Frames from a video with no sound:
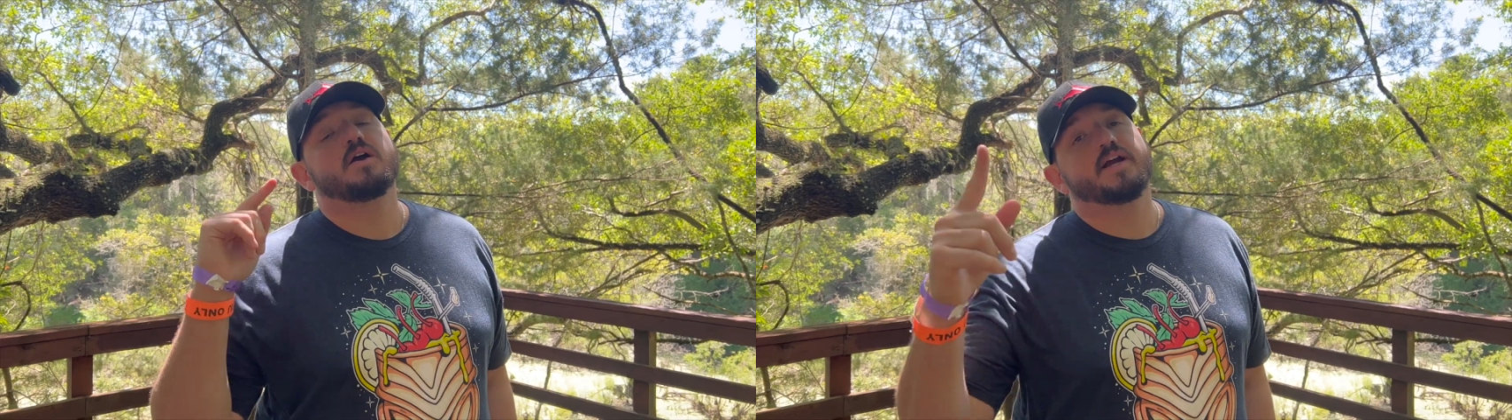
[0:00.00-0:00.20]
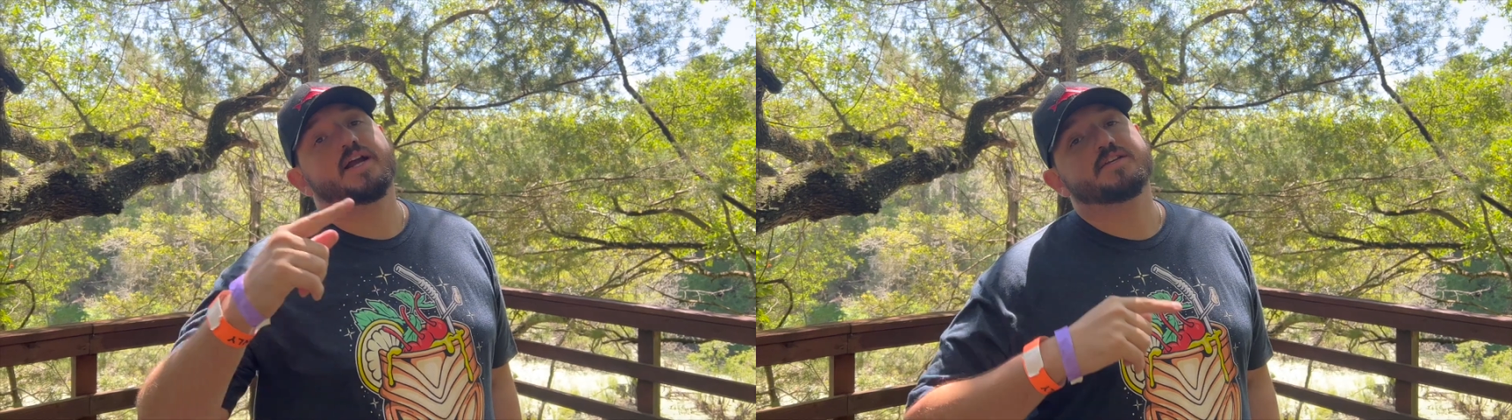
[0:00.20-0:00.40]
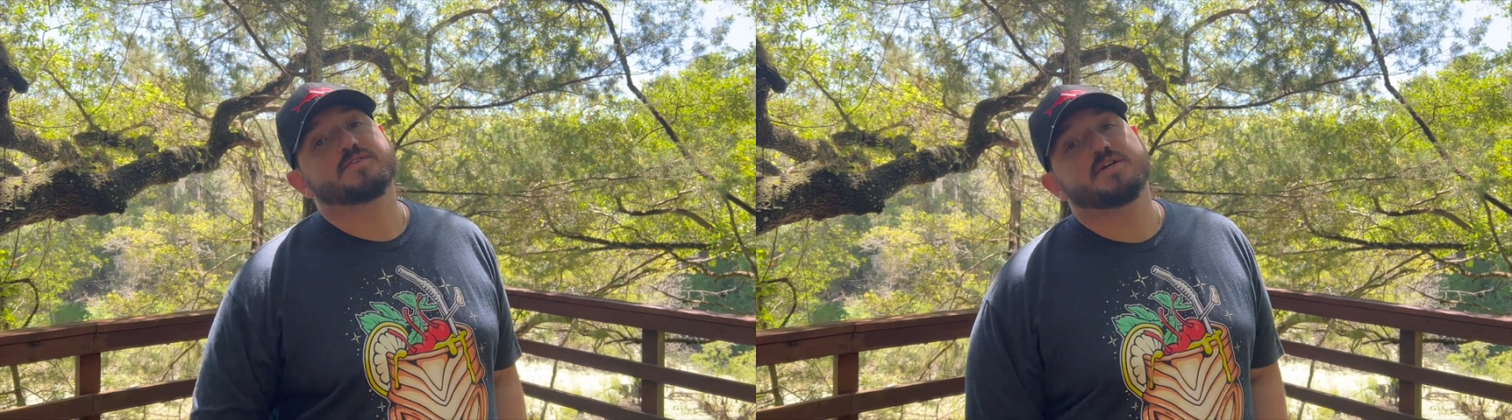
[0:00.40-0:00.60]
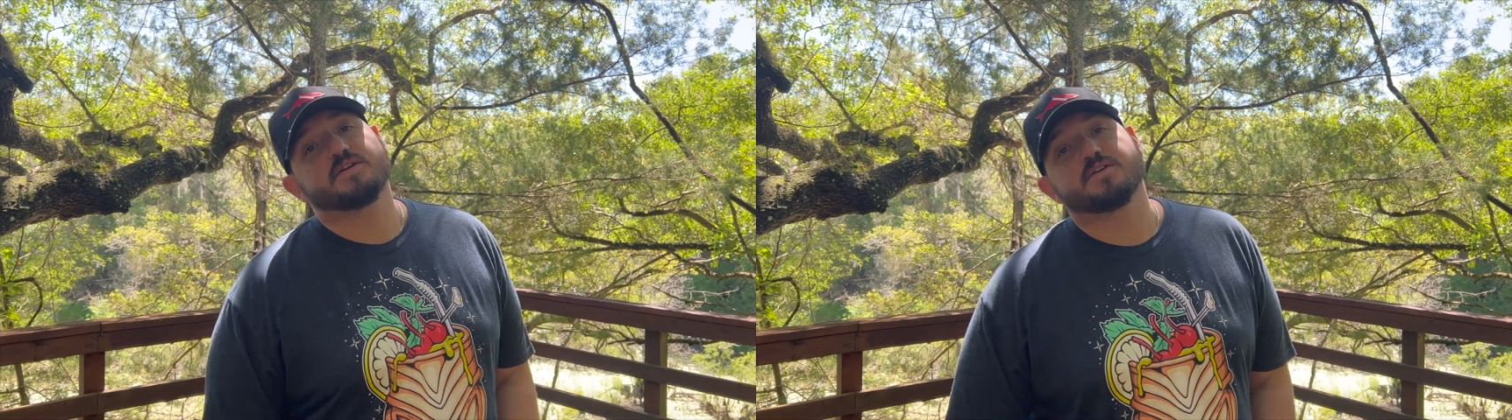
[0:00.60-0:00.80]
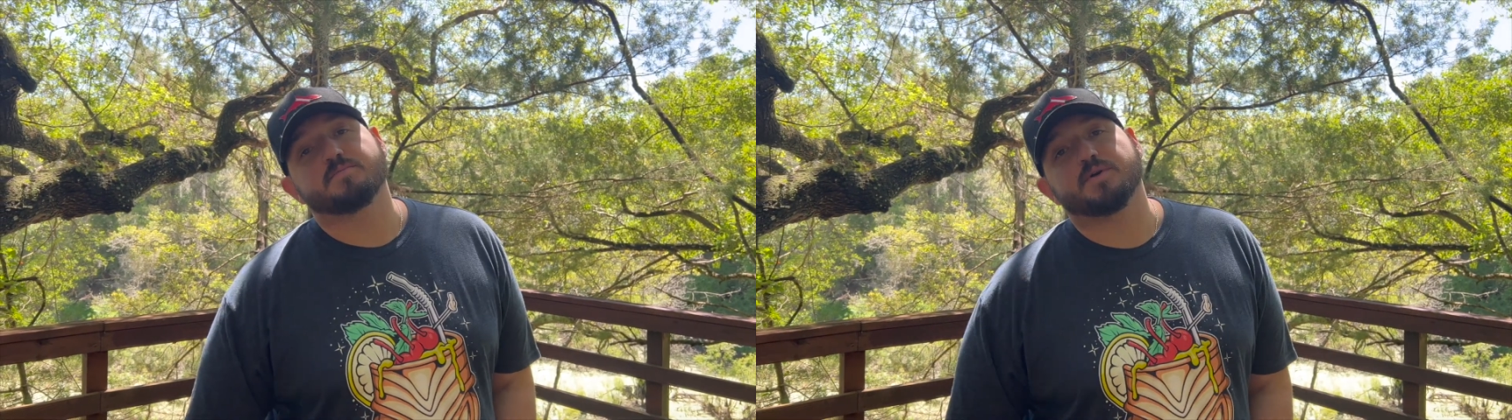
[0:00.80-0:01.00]
Alright guys, so
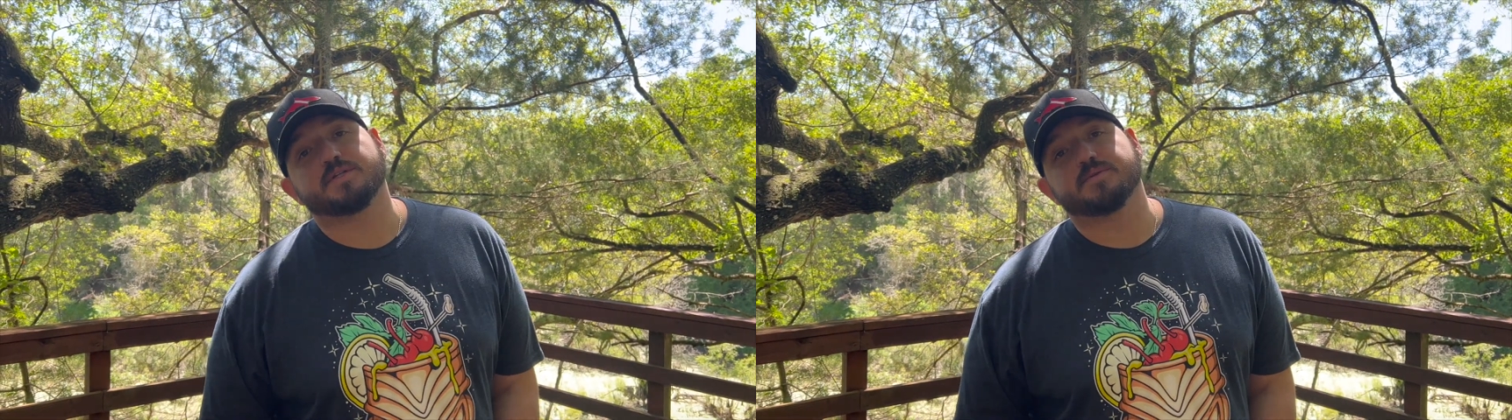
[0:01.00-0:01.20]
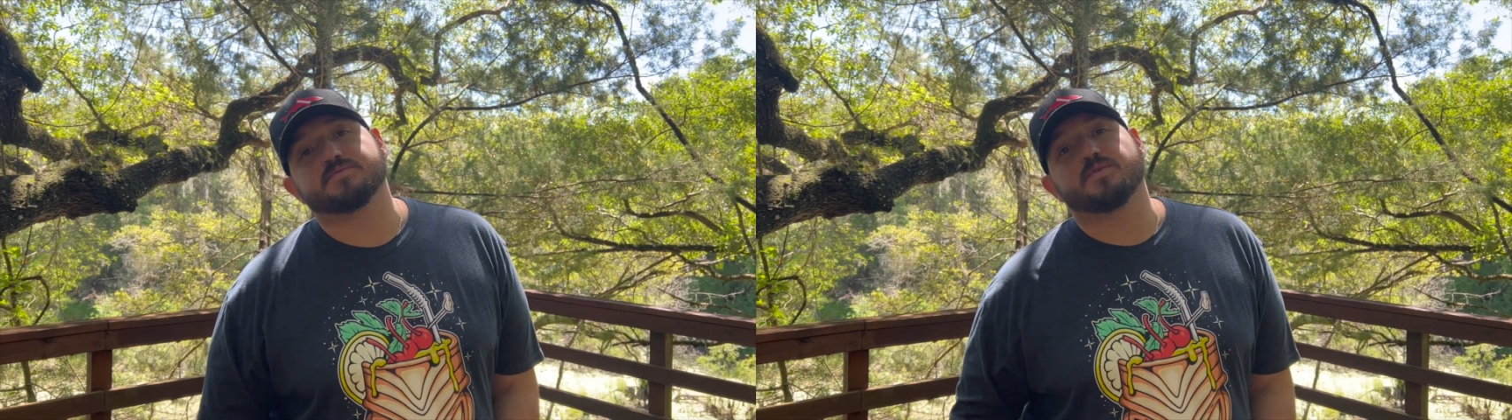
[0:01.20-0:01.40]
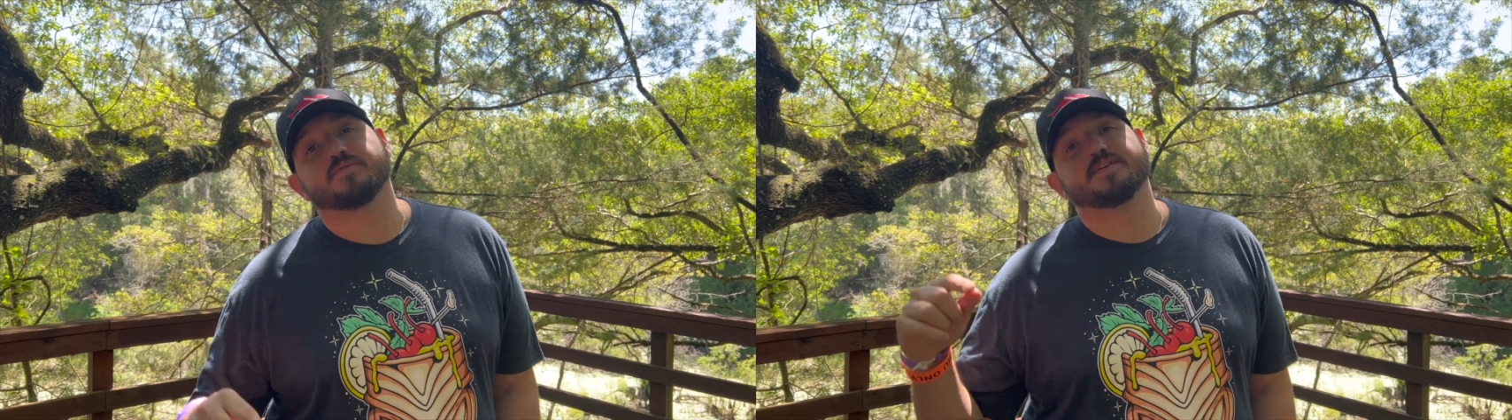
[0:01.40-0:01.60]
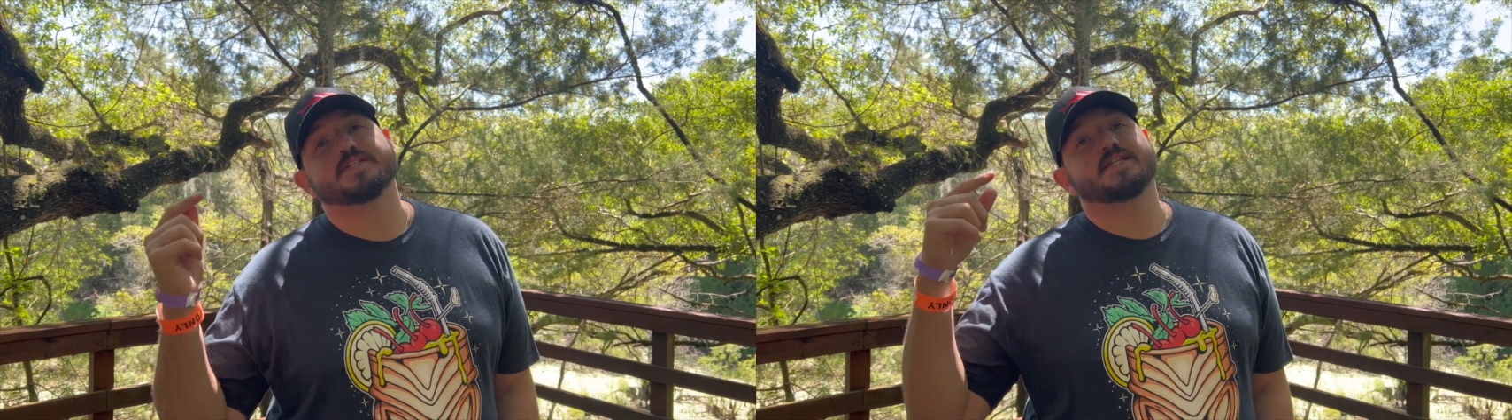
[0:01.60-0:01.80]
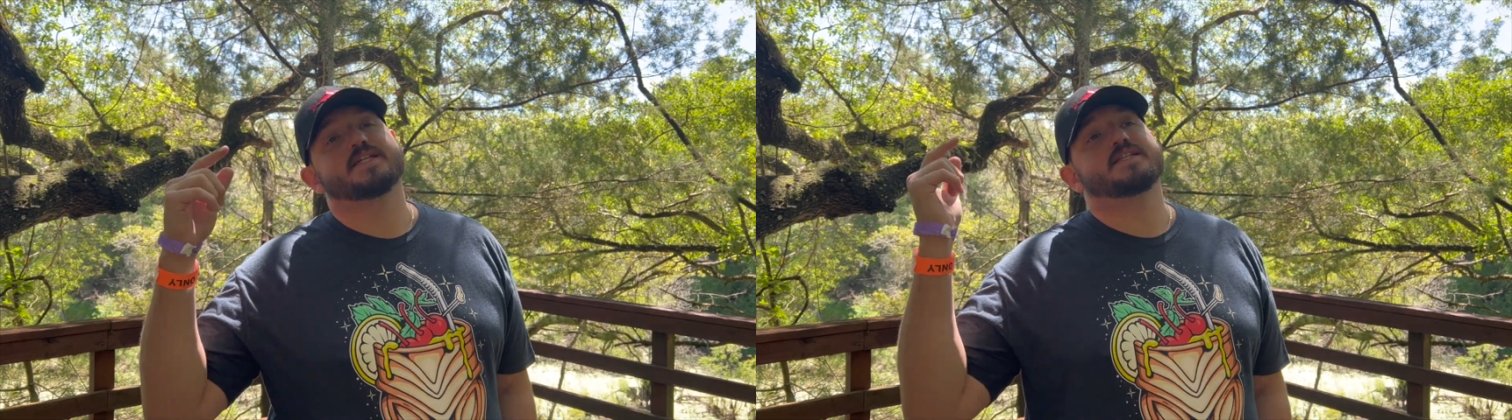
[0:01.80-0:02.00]
here are your pro tips for
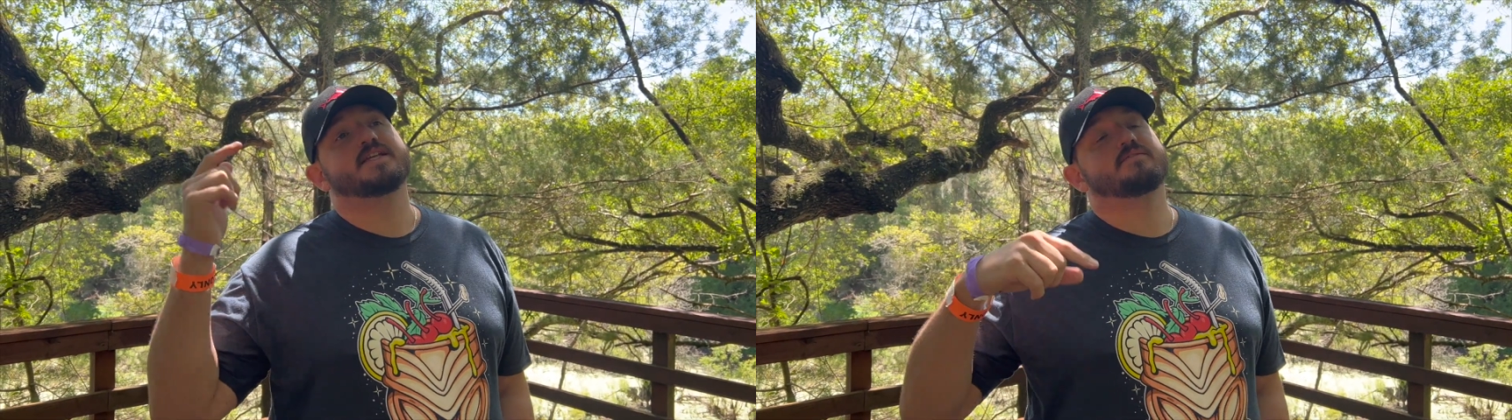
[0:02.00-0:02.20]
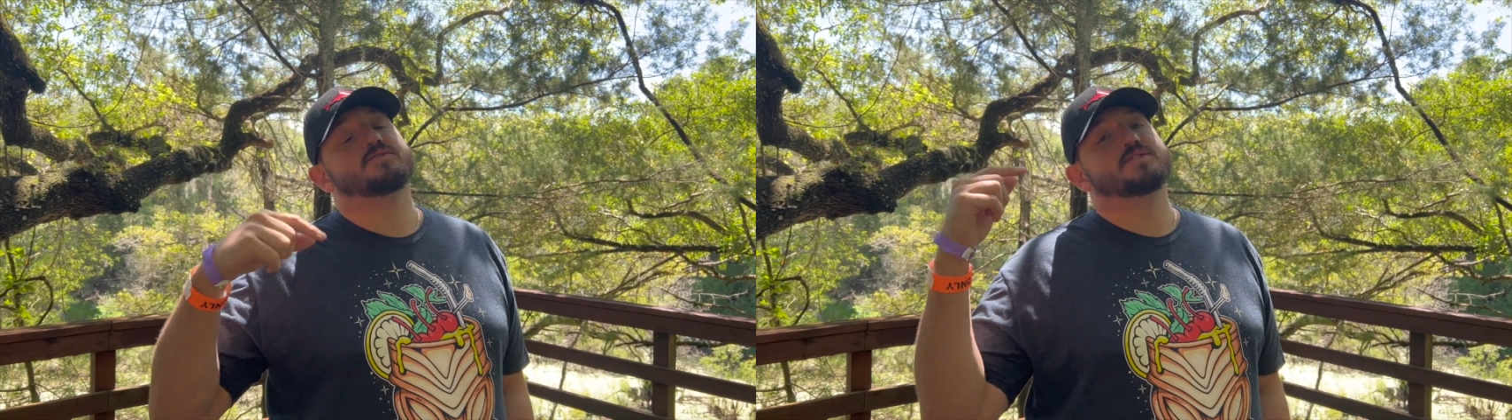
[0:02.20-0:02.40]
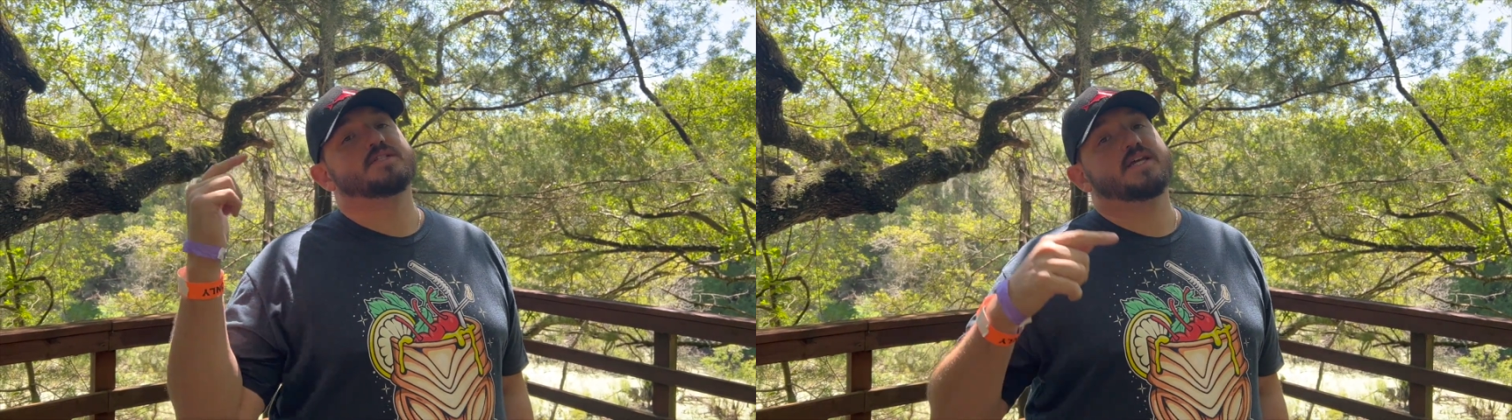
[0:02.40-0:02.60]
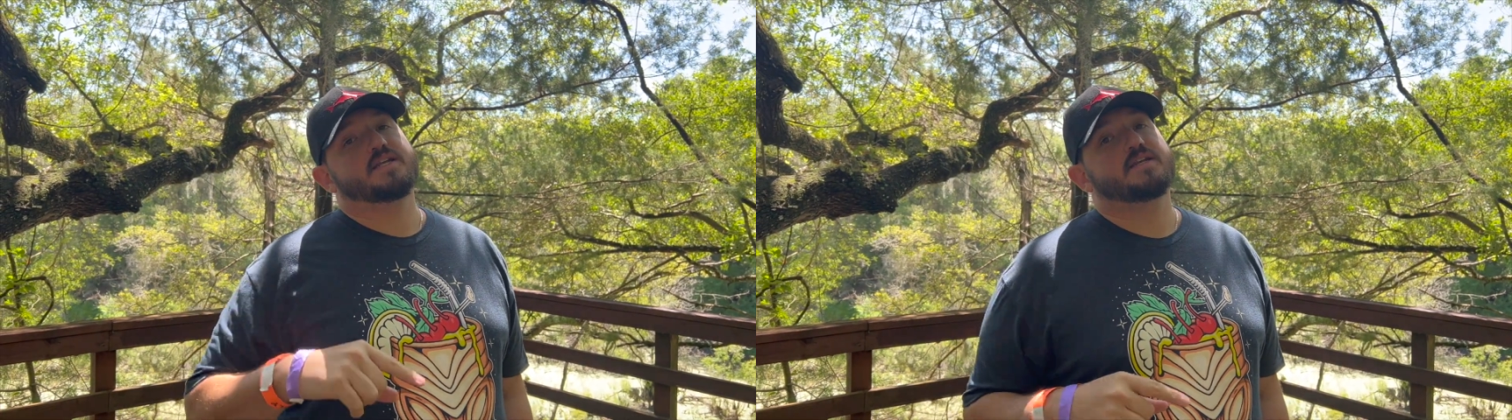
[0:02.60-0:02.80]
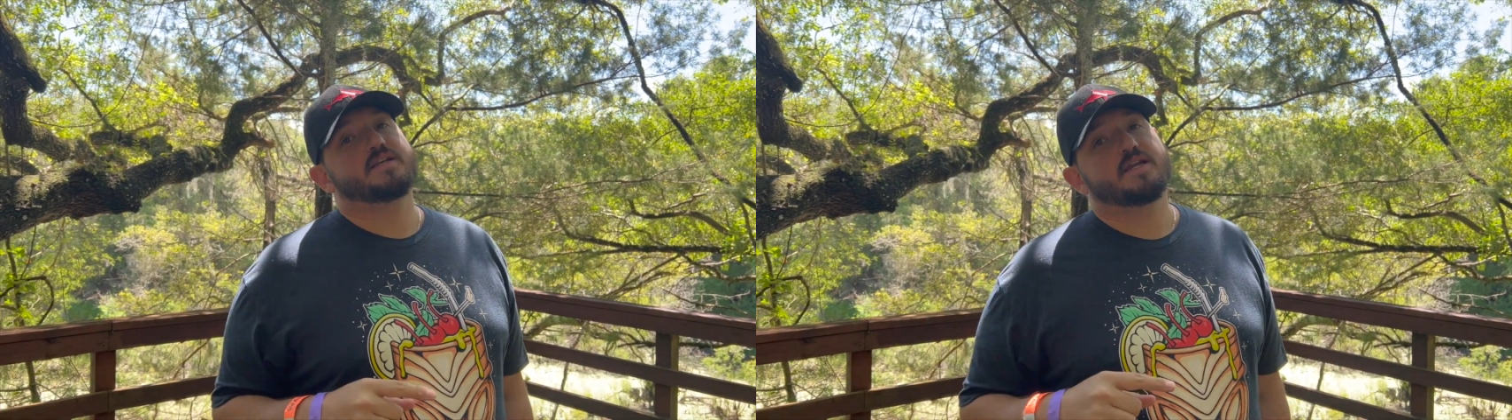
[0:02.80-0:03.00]
visiting Devil's Den.